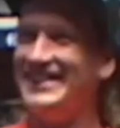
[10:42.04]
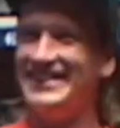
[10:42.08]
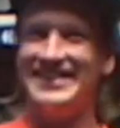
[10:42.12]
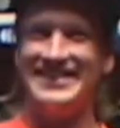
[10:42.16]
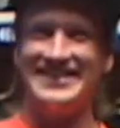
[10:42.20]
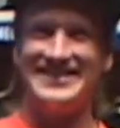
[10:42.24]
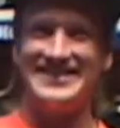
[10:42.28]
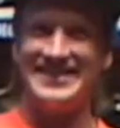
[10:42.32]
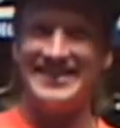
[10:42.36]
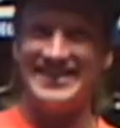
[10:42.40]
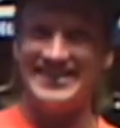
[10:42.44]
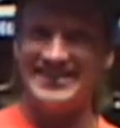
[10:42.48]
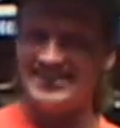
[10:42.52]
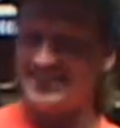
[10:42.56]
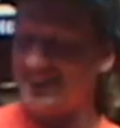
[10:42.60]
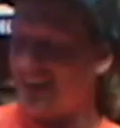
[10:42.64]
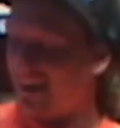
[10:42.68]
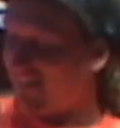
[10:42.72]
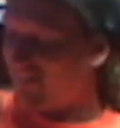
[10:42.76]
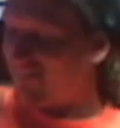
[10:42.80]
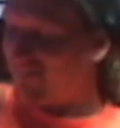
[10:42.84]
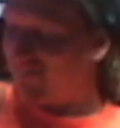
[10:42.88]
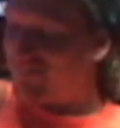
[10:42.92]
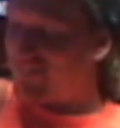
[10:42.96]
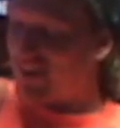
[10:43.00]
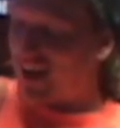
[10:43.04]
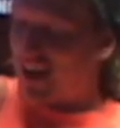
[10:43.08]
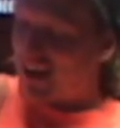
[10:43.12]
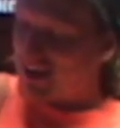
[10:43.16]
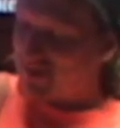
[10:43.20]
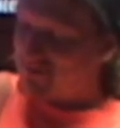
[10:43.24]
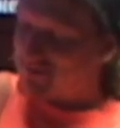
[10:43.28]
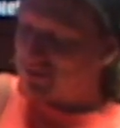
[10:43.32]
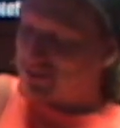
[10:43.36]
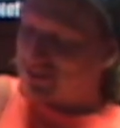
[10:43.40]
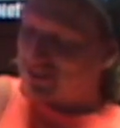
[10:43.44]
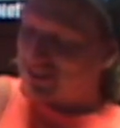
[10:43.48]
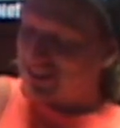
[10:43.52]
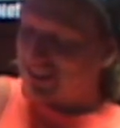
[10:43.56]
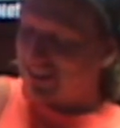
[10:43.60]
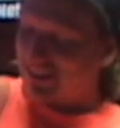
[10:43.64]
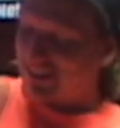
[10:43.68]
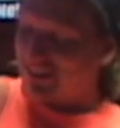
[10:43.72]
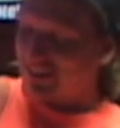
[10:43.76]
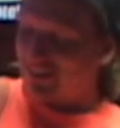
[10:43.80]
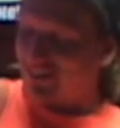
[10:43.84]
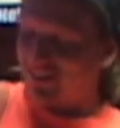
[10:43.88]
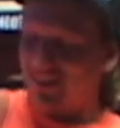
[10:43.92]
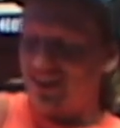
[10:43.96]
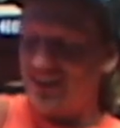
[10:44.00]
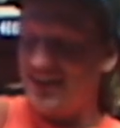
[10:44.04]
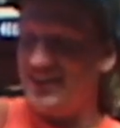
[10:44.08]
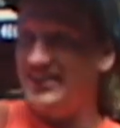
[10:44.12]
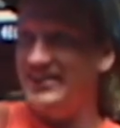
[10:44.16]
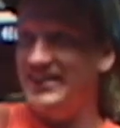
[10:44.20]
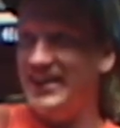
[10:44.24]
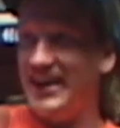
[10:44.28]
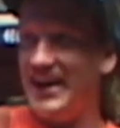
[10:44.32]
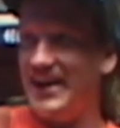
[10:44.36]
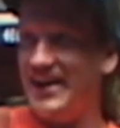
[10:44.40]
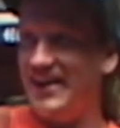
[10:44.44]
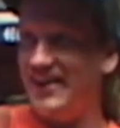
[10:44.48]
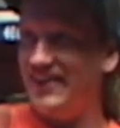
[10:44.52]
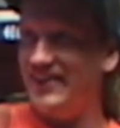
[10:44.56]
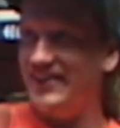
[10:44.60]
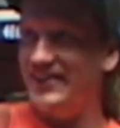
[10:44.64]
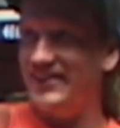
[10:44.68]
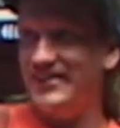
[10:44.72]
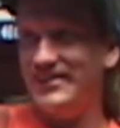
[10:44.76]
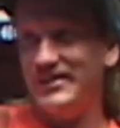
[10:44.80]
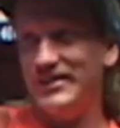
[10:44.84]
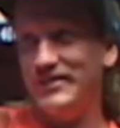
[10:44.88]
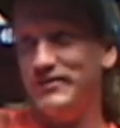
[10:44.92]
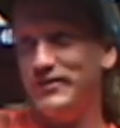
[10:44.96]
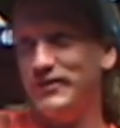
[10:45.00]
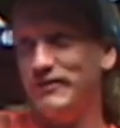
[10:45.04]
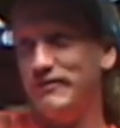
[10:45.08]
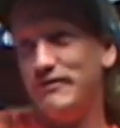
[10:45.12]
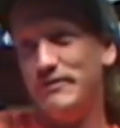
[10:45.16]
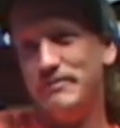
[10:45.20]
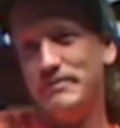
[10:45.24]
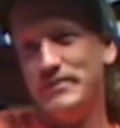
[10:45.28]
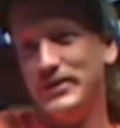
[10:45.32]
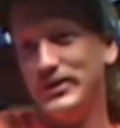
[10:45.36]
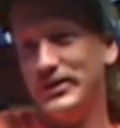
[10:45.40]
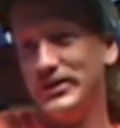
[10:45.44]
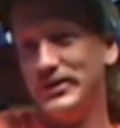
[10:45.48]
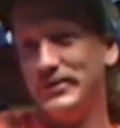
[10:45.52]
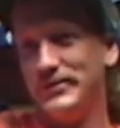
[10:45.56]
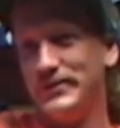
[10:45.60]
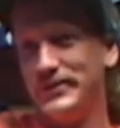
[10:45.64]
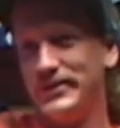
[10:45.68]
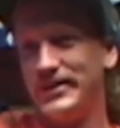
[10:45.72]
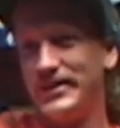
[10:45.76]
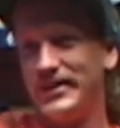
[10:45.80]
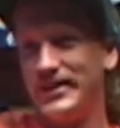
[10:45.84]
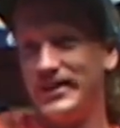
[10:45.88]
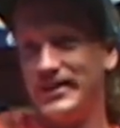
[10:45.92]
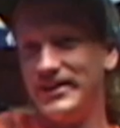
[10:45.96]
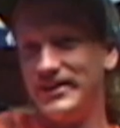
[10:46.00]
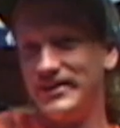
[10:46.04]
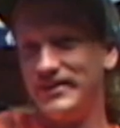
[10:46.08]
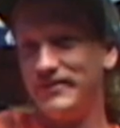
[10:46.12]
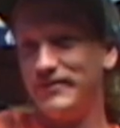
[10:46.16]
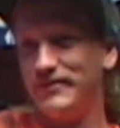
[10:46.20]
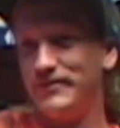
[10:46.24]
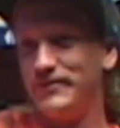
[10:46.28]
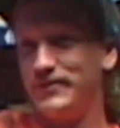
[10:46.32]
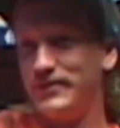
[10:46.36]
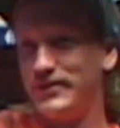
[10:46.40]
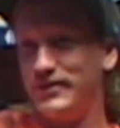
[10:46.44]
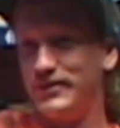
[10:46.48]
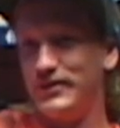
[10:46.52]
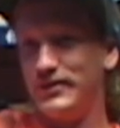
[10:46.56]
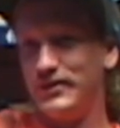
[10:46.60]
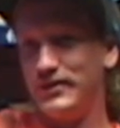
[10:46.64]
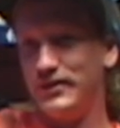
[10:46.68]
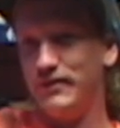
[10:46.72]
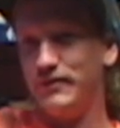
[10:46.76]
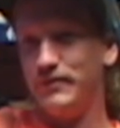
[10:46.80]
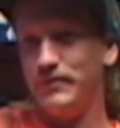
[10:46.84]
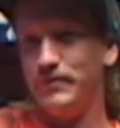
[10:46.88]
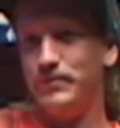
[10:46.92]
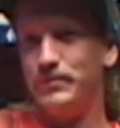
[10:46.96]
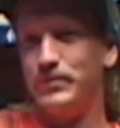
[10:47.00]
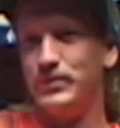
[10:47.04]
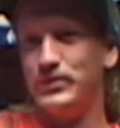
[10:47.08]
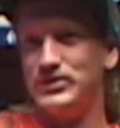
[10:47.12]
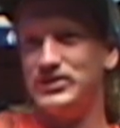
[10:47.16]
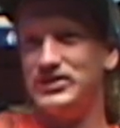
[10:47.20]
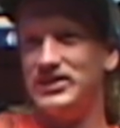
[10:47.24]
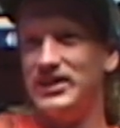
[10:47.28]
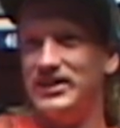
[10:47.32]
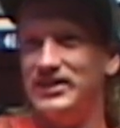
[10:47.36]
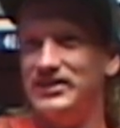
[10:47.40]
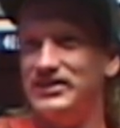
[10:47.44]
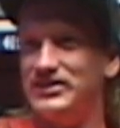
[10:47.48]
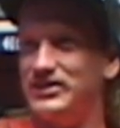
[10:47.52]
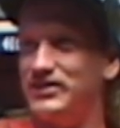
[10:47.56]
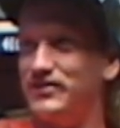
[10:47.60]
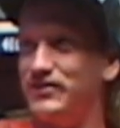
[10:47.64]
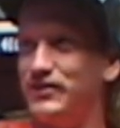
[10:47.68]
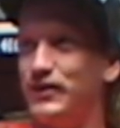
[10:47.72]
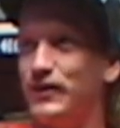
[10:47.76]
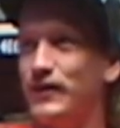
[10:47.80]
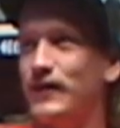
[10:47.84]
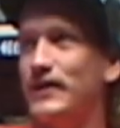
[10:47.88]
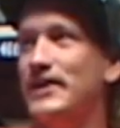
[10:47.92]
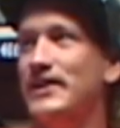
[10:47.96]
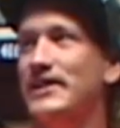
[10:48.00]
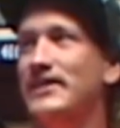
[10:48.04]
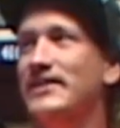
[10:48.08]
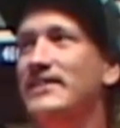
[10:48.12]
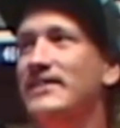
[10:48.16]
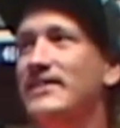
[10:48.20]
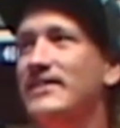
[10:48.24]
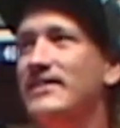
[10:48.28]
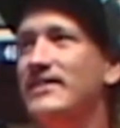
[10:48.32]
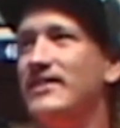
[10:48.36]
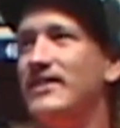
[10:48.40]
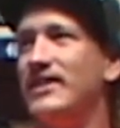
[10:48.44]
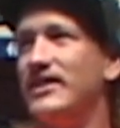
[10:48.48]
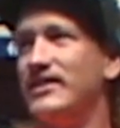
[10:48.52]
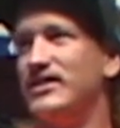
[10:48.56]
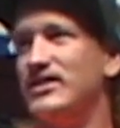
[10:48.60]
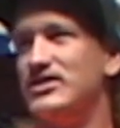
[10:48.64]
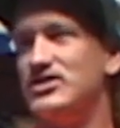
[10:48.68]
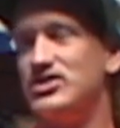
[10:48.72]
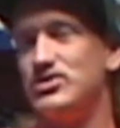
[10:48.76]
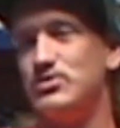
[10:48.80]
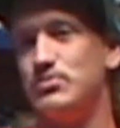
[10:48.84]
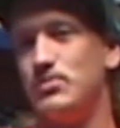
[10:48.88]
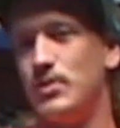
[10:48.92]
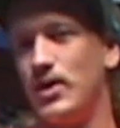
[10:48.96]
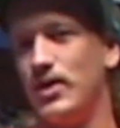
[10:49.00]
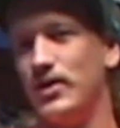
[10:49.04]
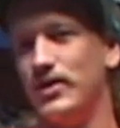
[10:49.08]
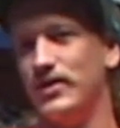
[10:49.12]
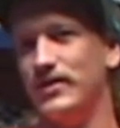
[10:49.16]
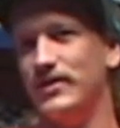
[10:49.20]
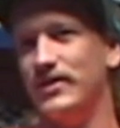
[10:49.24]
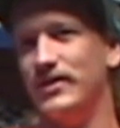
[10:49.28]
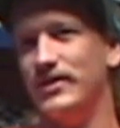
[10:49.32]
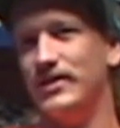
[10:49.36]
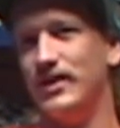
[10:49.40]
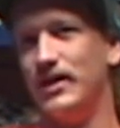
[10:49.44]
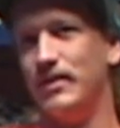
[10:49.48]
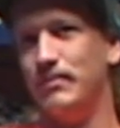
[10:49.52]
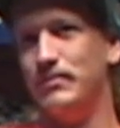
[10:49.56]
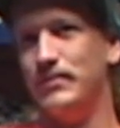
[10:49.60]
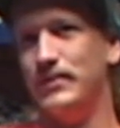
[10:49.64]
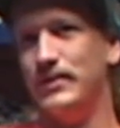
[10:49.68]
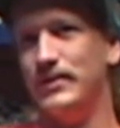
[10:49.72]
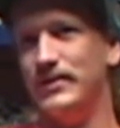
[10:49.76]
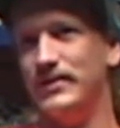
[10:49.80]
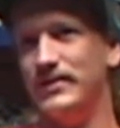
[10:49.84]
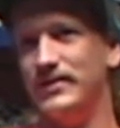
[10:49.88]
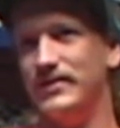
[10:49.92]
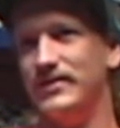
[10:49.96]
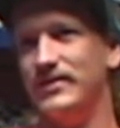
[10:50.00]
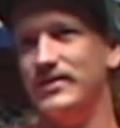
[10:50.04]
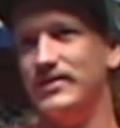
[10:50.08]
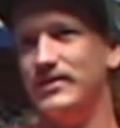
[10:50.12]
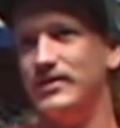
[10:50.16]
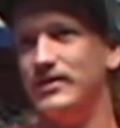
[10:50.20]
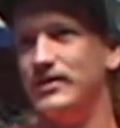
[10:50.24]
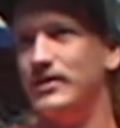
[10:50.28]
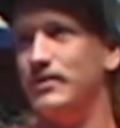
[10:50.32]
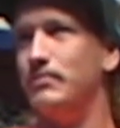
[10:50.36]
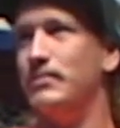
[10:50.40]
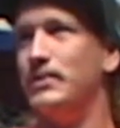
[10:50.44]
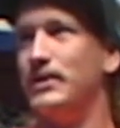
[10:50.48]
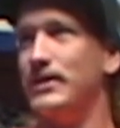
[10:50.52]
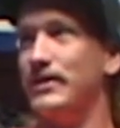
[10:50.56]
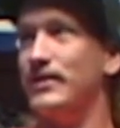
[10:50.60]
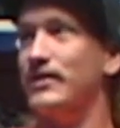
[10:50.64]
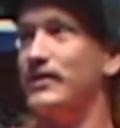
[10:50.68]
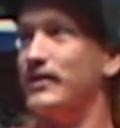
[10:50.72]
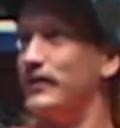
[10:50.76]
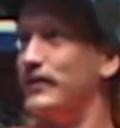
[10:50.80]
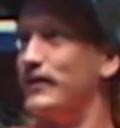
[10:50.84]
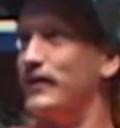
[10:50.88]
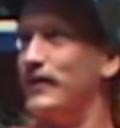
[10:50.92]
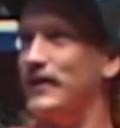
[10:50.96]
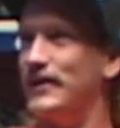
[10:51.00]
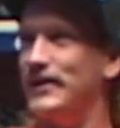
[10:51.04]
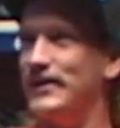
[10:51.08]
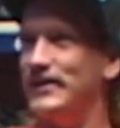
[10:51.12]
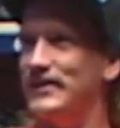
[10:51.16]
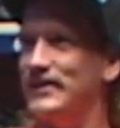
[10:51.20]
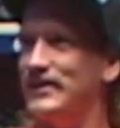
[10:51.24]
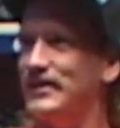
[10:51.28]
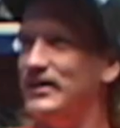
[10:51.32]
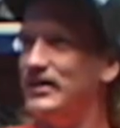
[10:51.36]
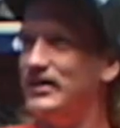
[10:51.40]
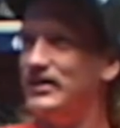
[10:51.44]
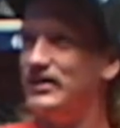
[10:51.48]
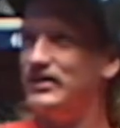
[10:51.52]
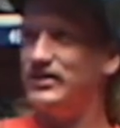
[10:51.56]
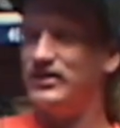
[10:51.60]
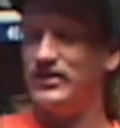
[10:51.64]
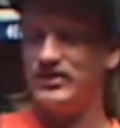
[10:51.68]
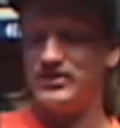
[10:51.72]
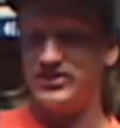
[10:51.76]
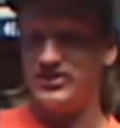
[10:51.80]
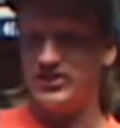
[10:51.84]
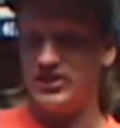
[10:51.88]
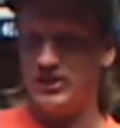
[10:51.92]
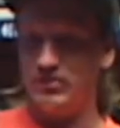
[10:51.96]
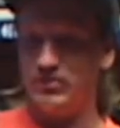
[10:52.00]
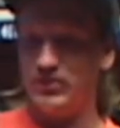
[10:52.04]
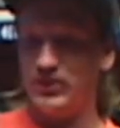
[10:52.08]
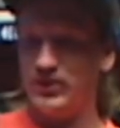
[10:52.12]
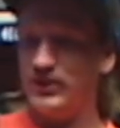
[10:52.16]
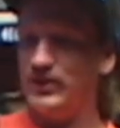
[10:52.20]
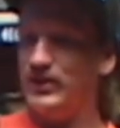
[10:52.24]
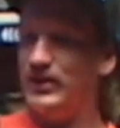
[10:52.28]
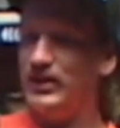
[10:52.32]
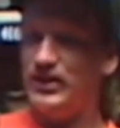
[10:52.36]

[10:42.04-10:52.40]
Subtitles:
This thing's like 5% grade down, if you're familiar with like the percentage of grade. Like the smaller the number, the bigger the grade, the steeper.